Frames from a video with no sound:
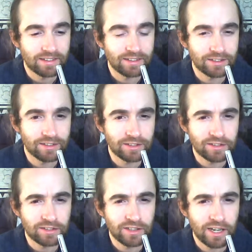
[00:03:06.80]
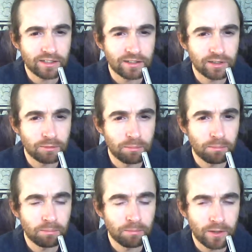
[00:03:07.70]
this needs to change.
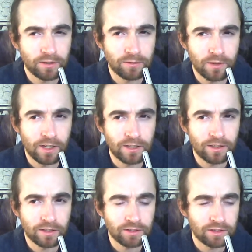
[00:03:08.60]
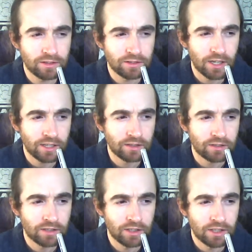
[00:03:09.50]
This really does need to
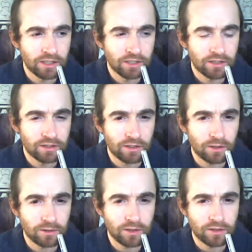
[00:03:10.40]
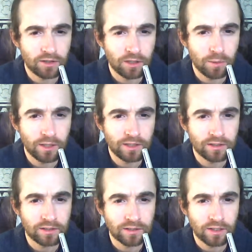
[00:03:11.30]
change. So essentially we need
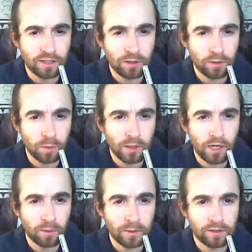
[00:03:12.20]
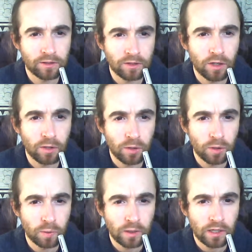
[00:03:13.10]
to see who we are, we need to know
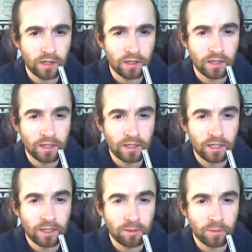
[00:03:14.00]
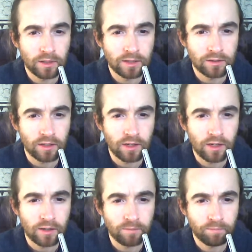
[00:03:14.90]
who we are. We need to
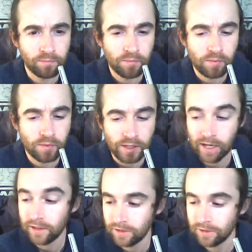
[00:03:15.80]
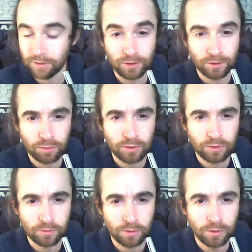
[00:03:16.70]
learn, yes, through this
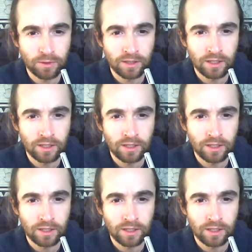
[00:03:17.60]
beautiful